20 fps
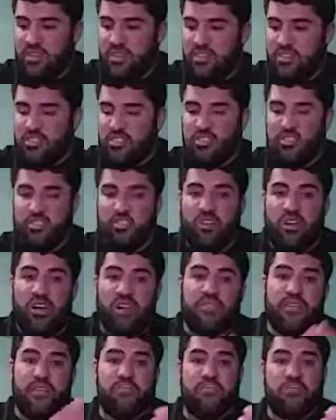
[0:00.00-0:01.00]
So sorry
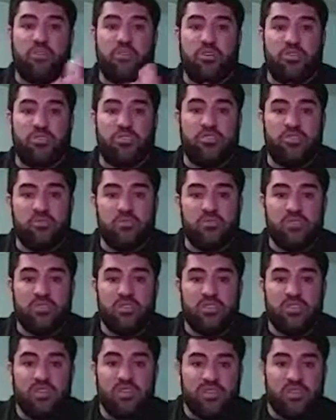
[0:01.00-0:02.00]
if I bored you.
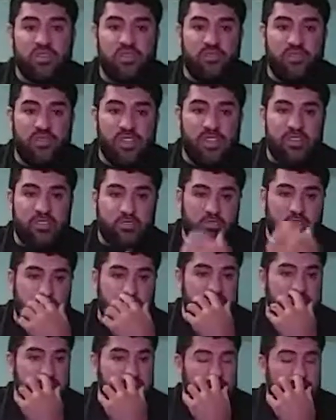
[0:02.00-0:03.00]
This video is
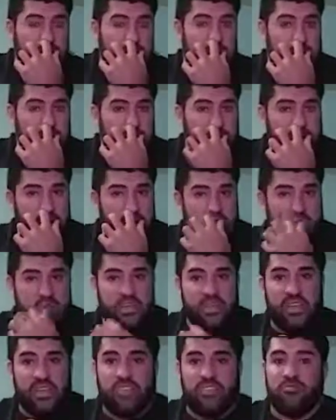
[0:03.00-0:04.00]
kind of long. I
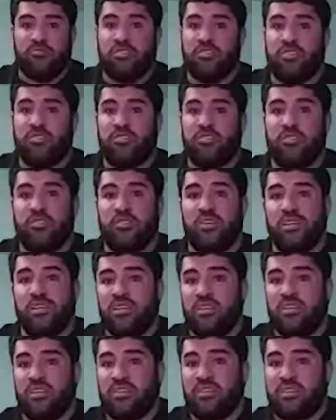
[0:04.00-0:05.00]
might have to redo it.
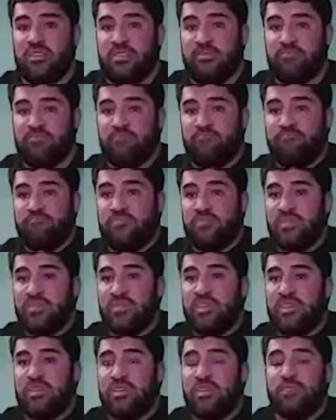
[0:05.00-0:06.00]
Um,
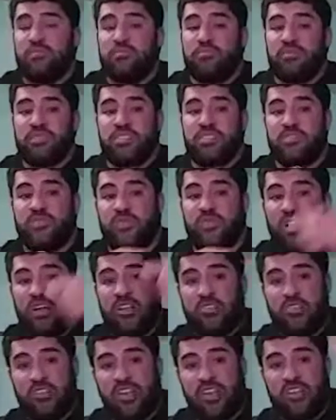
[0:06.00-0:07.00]
please
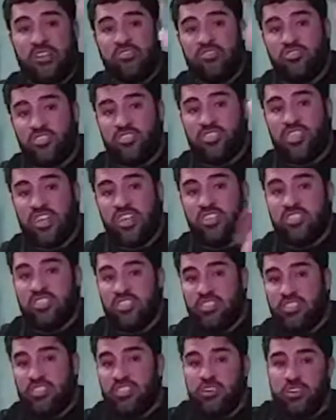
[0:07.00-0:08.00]
follow the energy
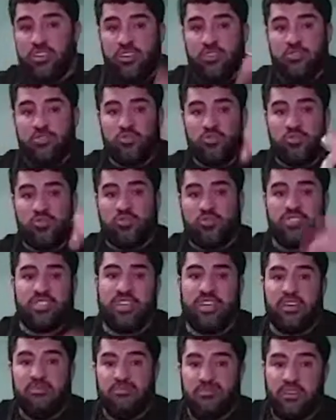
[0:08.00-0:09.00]
station because we always
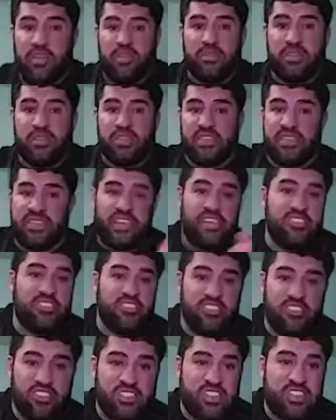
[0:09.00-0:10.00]
stay ripped at the
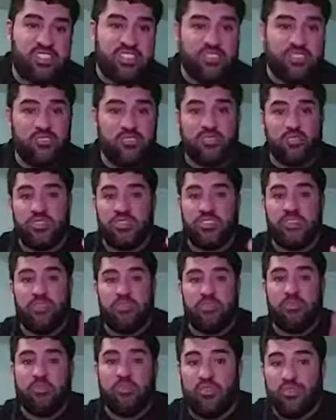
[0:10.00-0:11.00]
energy stations. We stay
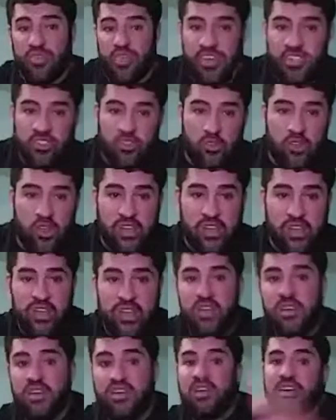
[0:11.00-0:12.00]
ripped off that doink.
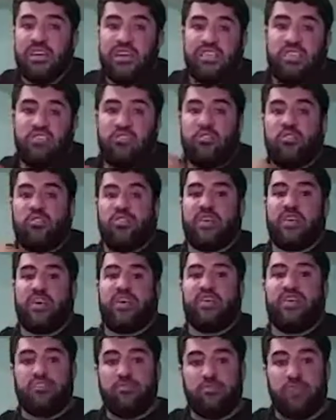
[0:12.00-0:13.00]
Hit the
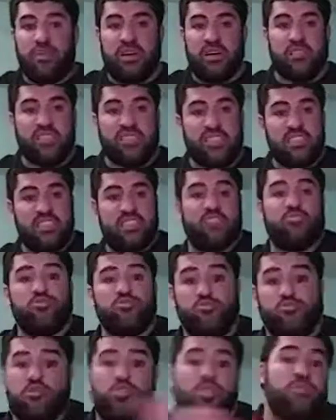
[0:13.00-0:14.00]
notification bell in case I do a
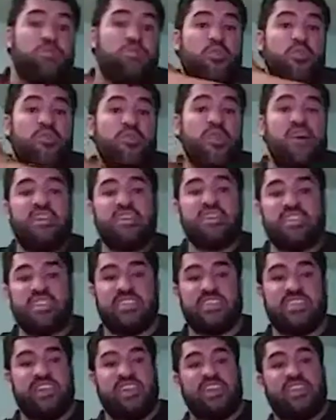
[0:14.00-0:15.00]
drug profile and it
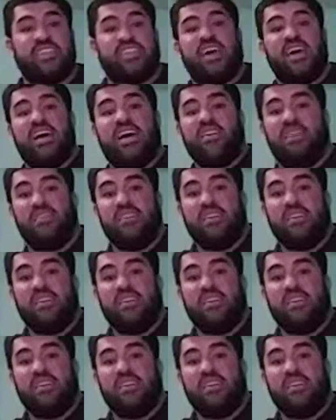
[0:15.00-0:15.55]
gets taken down.